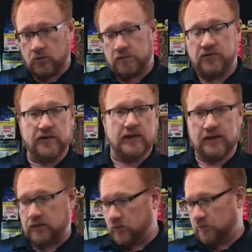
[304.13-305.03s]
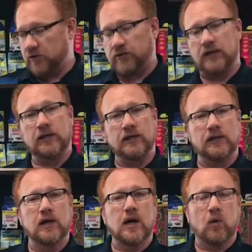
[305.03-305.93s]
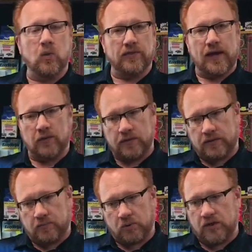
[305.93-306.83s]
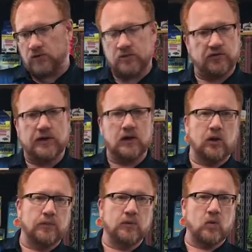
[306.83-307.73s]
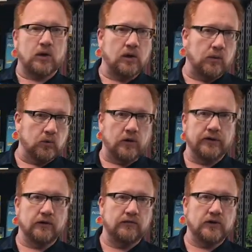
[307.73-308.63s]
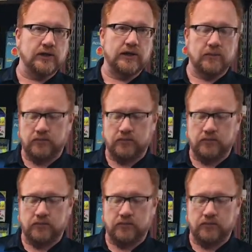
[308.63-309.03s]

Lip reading: ooh, piece of candy, ooh, piece of candy, without the brine shrimp just getting all up in the water column where all the other fish eat them.